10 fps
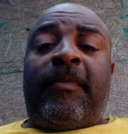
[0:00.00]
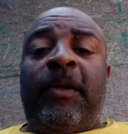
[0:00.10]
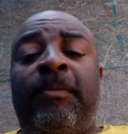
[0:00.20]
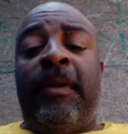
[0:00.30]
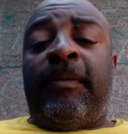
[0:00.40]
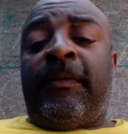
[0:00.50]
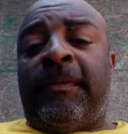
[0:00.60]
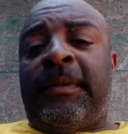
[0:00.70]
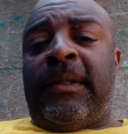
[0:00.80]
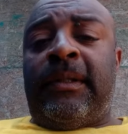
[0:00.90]
people from
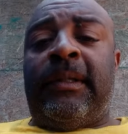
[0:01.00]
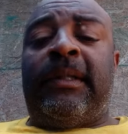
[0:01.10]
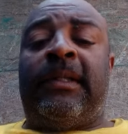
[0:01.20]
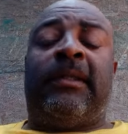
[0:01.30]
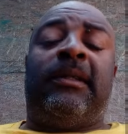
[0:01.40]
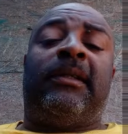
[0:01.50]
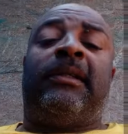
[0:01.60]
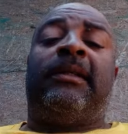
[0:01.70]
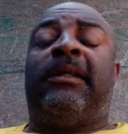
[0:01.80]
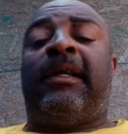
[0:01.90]
the hood listen to
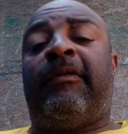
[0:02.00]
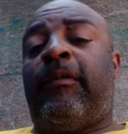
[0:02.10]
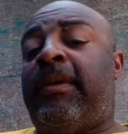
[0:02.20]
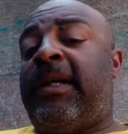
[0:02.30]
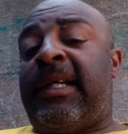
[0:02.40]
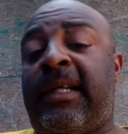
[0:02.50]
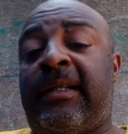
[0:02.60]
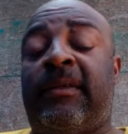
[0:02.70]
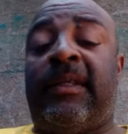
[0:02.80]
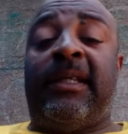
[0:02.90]
this, and everybody
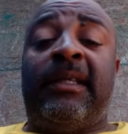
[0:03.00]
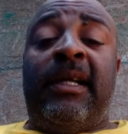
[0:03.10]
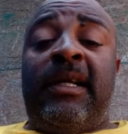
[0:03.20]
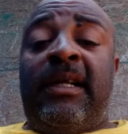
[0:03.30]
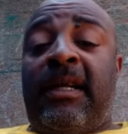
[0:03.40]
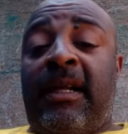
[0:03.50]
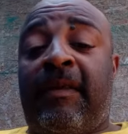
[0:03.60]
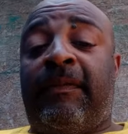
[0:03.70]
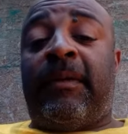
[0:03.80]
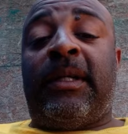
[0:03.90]
else that's not
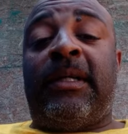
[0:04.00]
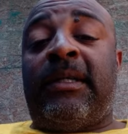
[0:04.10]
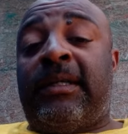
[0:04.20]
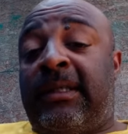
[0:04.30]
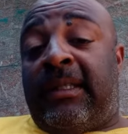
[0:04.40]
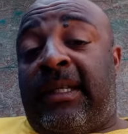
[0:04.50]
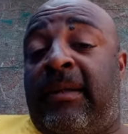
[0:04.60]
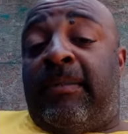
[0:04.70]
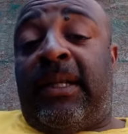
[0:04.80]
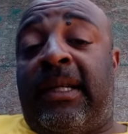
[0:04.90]
from the hood, this can
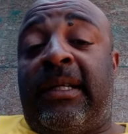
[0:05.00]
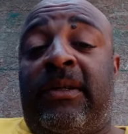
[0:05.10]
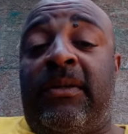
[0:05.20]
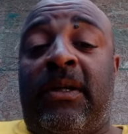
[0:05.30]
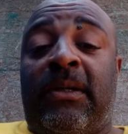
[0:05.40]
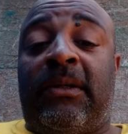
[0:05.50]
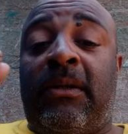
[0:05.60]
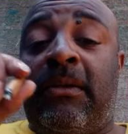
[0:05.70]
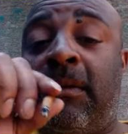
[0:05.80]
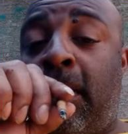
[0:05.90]
apply to you also.
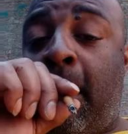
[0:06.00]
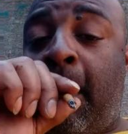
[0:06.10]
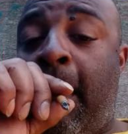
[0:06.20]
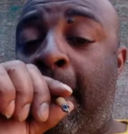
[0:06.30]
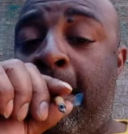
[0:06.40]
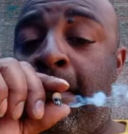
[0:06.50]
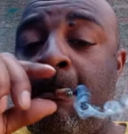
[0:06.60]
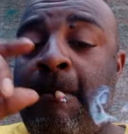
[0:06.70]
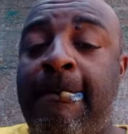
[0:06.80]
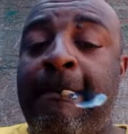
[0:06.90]

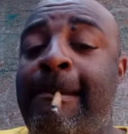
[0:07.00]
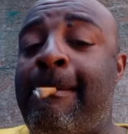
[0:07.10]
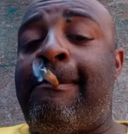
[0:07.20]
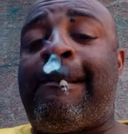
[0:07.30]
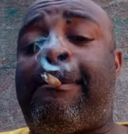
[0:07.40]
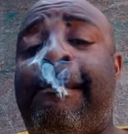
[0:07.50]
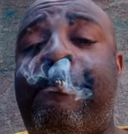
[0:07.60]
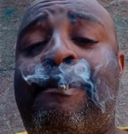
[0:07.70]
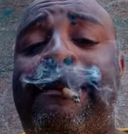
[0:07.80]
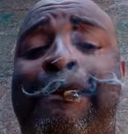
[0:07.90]
It works for your
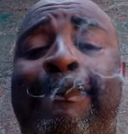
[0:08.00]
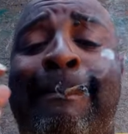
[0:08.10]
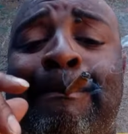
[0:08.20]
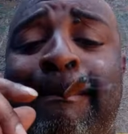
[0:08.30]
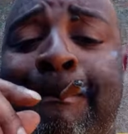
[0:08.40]
man, Trey Trump.